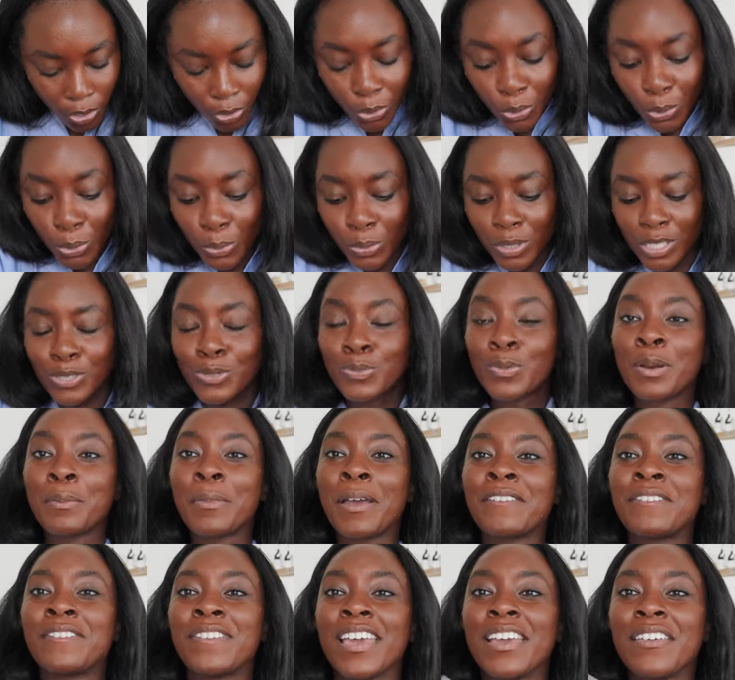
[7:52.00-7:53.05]
Ooh, this is one of
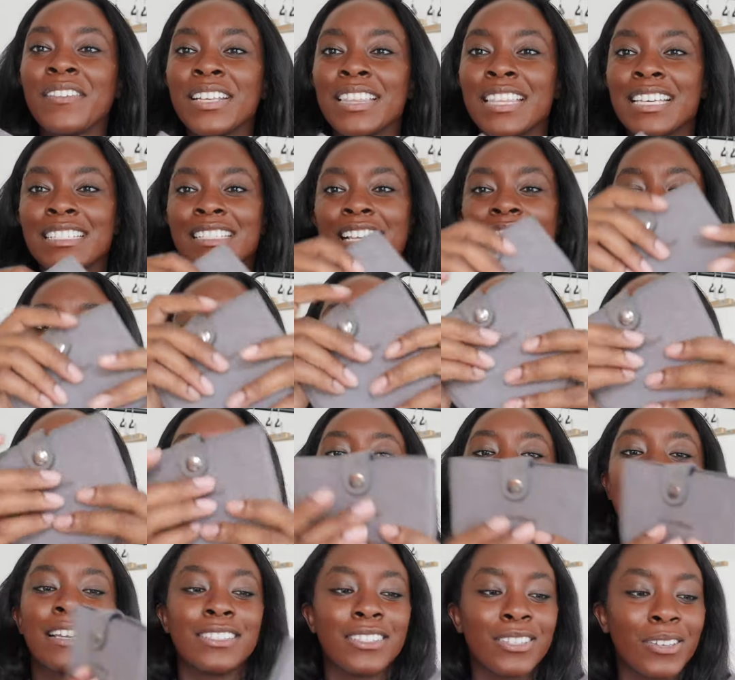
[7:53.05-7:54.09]
my favorite things I have in my
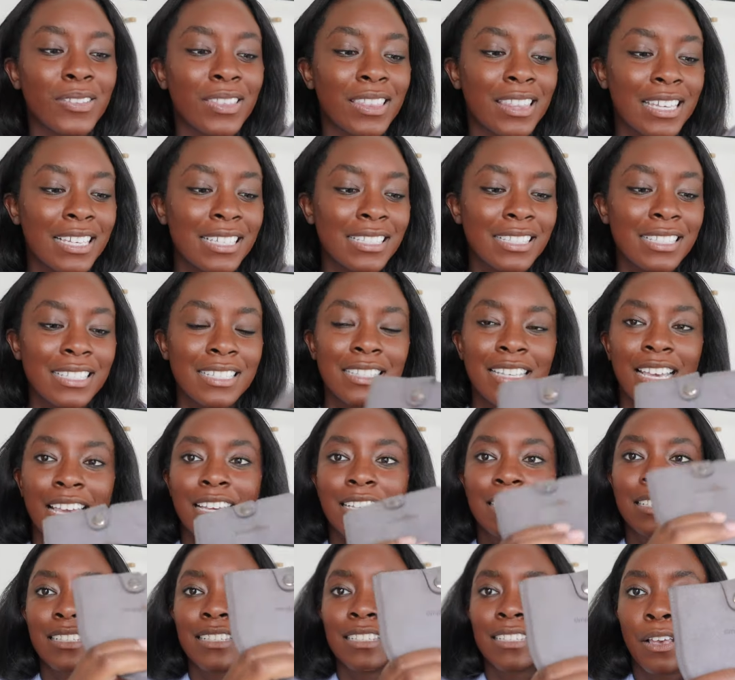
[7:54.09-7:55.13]
bag. So this is
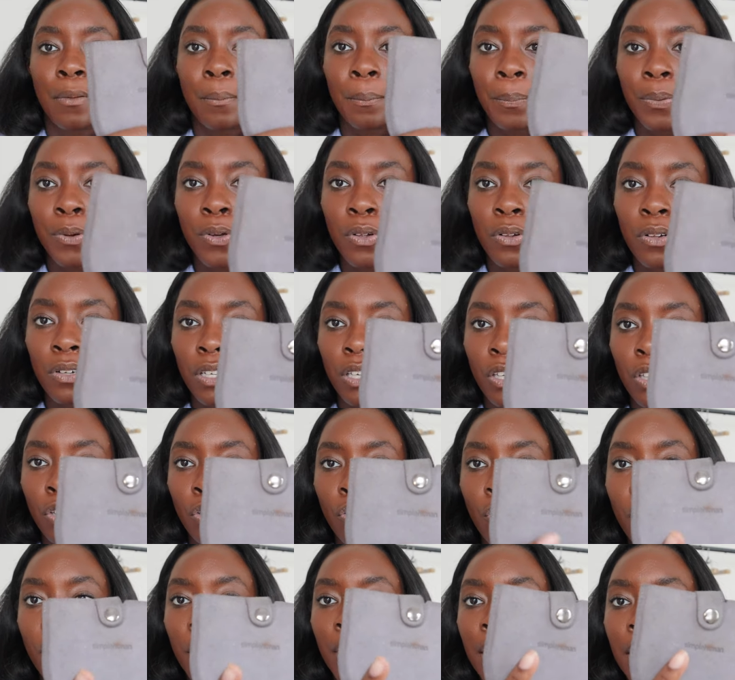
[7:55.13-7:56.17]
a simple
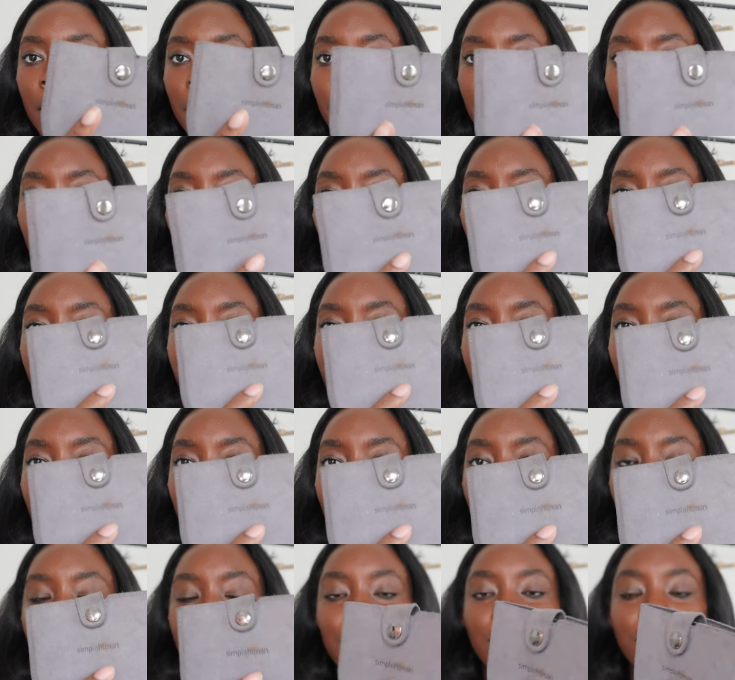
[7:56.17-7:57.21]
human mirror.
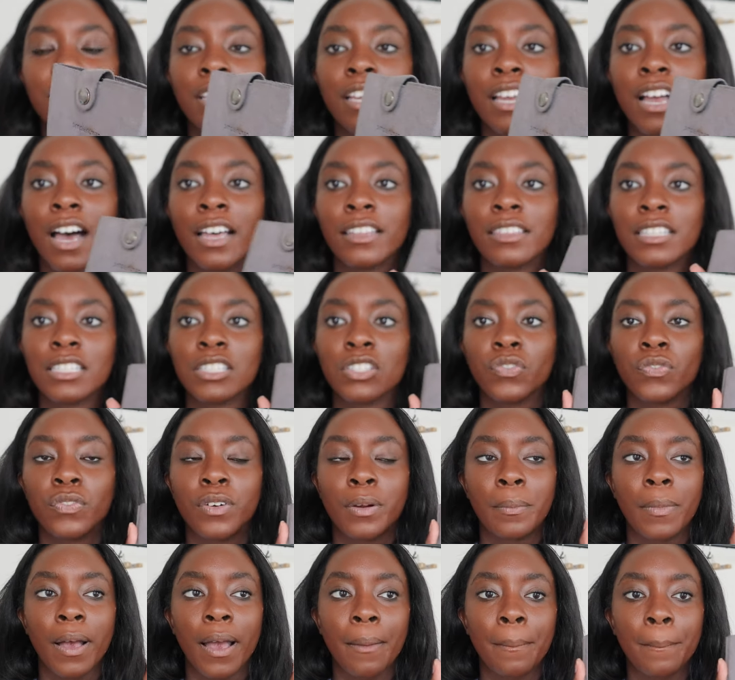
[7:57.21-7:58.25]
I actually got this for
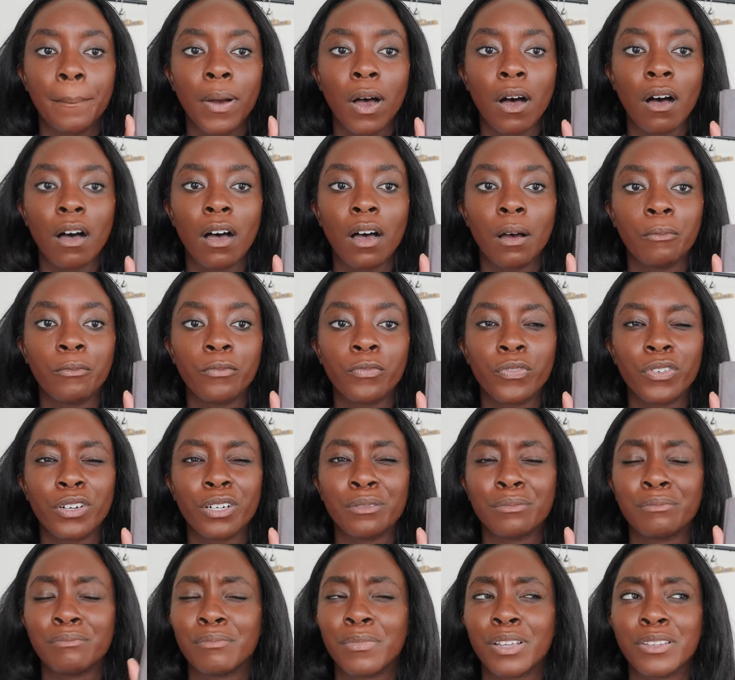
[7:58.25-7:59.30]
my mom
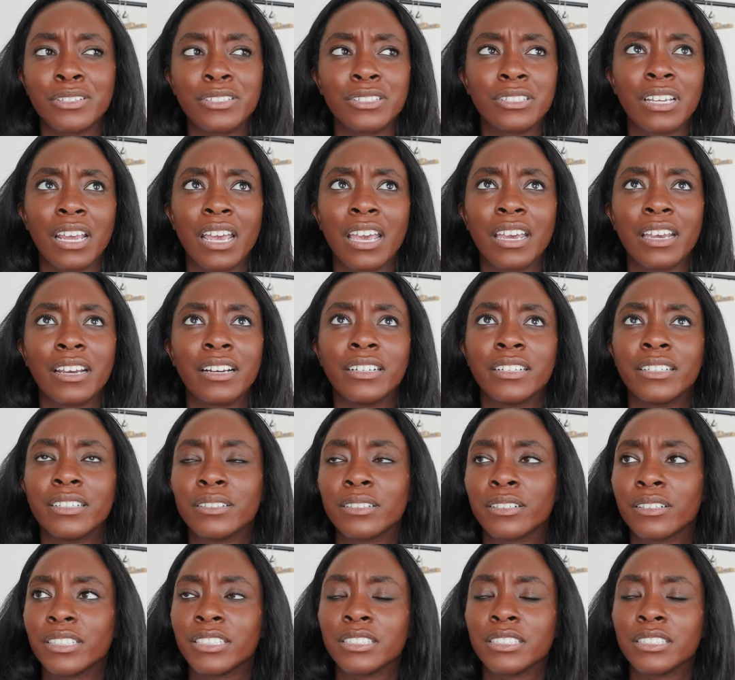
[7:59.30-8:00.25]
for Mother's Day or